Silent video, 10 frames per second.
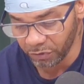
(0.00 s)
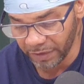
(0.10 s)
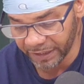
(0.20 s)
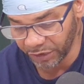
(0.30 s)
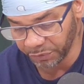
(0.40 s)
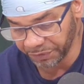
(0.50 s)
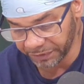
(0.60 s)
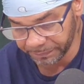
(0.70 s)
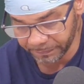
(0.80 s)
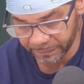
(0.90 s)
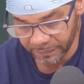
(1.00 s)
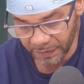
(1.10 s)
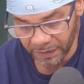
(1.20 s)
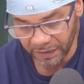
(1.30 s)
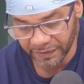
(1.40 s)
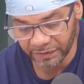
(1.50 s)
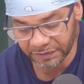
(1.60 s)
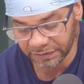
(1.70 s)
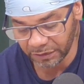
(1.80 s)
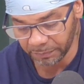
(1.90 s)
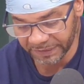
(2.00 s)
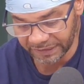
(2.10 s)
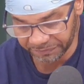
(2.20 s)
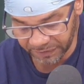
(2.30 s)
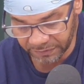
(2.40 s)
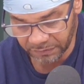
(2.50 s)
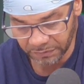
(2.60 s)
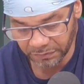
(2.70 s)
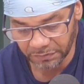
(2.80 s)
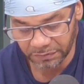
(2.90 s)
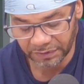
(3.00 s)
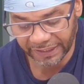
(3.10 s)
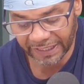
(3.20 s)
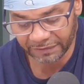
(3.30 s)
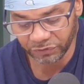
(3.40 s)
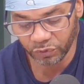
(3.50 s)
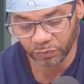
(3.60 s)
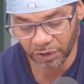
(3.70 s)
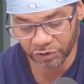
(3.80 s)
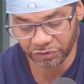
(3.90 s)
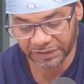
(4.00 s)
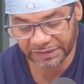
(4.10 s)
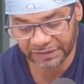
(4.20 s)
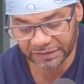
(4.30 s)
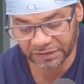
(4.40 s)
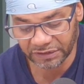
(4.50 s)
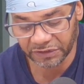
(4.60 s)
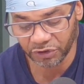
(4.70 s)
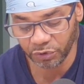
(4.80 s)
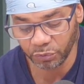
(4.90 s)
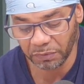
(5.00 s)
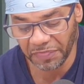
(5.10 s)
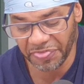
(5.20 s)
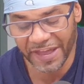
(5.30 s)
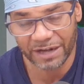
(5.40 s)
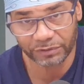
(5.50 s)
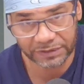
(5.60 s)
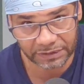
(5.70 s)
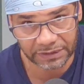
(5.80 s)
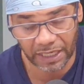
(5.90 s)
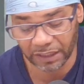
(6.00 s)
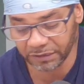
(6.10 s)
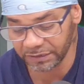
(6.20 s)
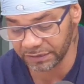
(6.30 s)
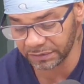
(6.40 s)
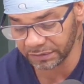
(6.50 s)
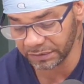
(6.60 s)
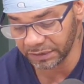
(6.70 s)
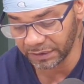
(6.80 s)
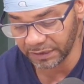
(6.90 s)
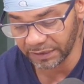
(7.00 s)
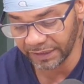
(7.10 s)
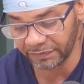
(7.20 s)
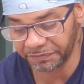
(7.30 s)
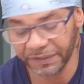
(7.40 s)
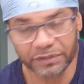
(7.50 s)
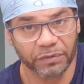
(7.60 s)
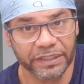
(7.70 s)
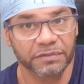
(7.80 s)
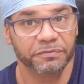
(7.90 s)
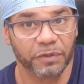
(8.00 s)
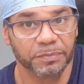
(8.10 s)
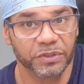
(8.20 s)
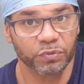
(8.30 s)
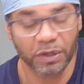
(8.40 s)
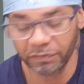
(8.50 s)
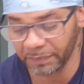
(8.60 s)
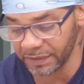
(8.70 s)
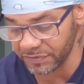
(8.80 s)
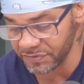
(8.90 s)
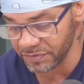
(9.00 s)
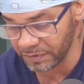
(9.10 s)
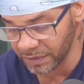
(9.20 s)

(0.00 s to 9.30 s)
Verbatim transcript: Credit Union. Theirs is a little bit different. They have 200 to $2,000. They have a fixed rate for up to 12 months.